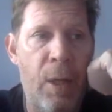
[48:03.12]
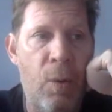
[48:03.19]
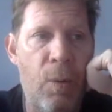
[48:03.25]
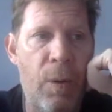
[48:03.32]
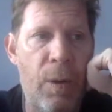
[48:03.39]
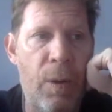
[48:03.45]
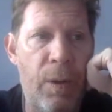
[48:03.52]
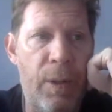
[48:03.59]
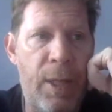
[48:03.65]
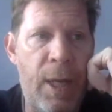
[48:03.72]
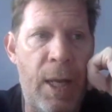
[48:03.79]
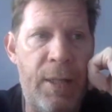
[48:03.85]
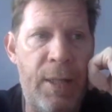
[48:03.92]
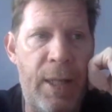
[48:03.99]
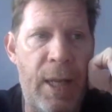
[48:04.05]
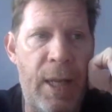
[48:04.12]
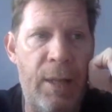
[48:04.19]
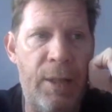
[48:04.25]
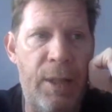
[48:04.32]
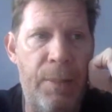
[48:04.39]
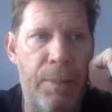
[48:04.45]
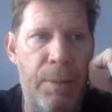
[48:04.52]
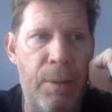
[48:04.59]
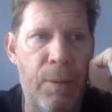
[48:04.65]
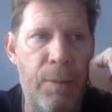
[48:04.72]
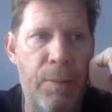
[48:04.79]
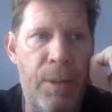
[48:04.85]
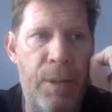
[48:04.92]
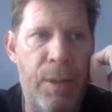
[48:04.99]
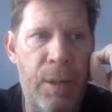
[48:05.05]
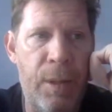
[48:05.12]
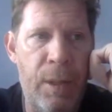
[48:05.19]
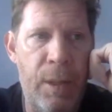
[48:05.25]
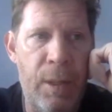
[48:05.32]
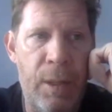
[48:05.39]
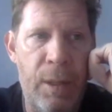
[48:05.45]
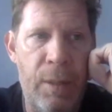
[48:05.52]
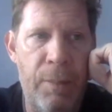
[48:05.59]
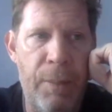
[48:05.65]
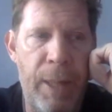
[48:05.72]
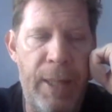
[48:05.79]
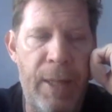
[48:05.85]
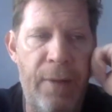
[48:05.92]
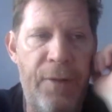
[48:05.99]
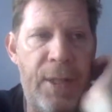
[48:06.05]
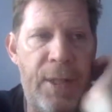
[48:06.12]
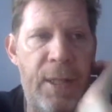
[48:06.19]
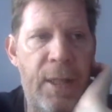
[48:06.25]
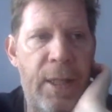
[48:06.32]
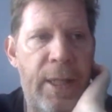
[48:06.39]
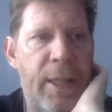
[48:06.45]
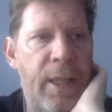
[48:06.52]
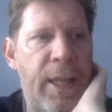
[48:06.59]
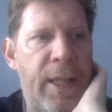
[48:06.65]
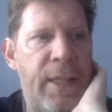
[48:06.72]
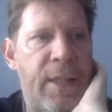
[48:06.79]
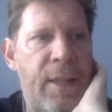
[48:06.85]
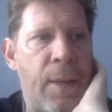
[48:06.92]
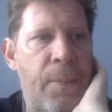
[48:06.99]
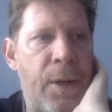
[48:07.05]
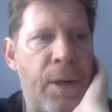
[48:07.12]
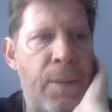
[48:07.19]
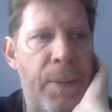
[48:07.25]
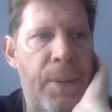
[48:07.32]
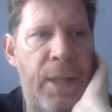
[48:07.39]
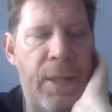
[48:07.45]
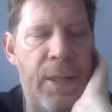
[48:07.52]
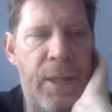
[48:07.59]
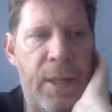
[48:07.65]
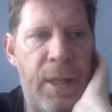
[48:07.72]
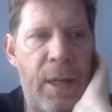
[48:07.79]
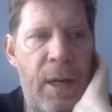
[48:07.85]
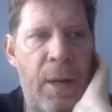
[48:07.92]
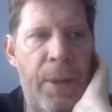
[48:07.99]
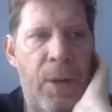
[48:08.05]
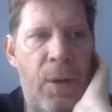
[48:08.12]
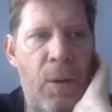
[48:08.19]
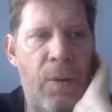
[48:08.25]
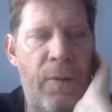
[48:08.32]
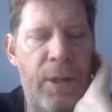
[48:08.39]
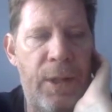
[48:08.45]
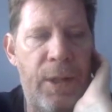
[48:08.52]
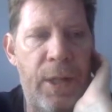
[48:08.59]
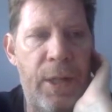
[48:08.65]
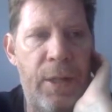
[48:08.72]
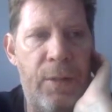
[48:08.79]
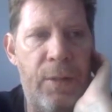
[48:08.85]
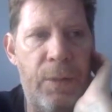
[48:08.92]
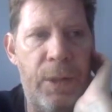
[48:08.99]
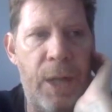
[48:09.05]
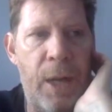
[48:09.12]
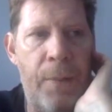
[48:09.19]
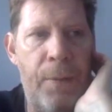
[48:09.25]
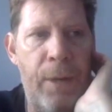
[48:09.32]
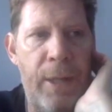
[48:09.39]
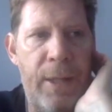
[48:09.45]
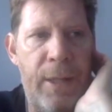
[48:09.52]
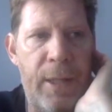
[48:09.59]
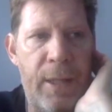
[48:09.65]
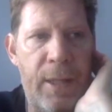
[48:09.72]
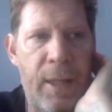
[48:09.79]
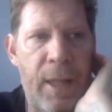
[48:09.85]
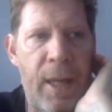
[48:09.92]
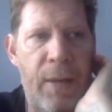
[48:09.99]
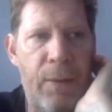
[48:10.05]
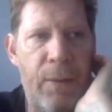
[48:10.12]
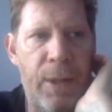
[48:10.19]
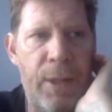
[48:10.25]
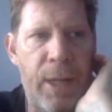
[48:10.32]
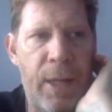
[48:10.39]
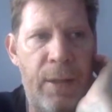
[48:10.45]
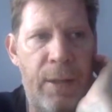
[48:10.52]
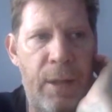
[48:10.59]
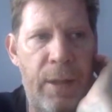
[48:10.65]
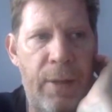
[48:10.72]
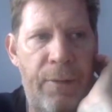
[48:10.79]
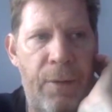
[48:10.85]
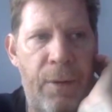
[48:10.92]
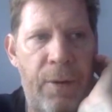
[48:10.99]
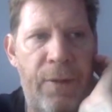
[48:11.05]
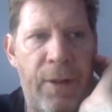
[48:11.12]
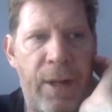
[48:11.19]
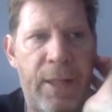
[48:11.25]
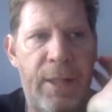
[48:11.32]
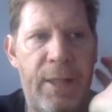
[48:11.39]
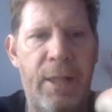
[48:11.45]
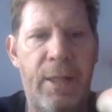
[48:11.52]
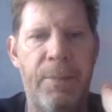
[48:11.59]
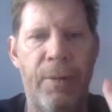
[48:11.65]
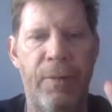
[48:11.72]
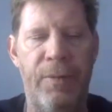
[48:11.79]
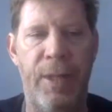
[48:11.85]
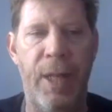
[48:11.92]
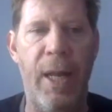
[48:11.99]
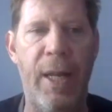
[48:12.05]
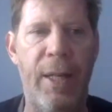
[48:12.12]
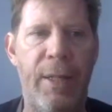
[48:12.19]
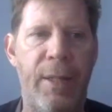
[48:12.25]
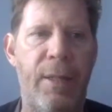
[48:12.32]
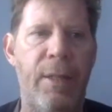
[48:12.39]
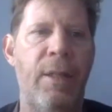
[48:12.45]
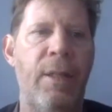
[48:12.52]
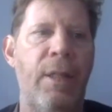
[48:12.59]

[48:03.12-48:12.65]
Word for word: where toxic algae blooms magnificently in late summer. And because the Army Corps of Engineers, which operates this lake, which is actually a fortified system of dikes,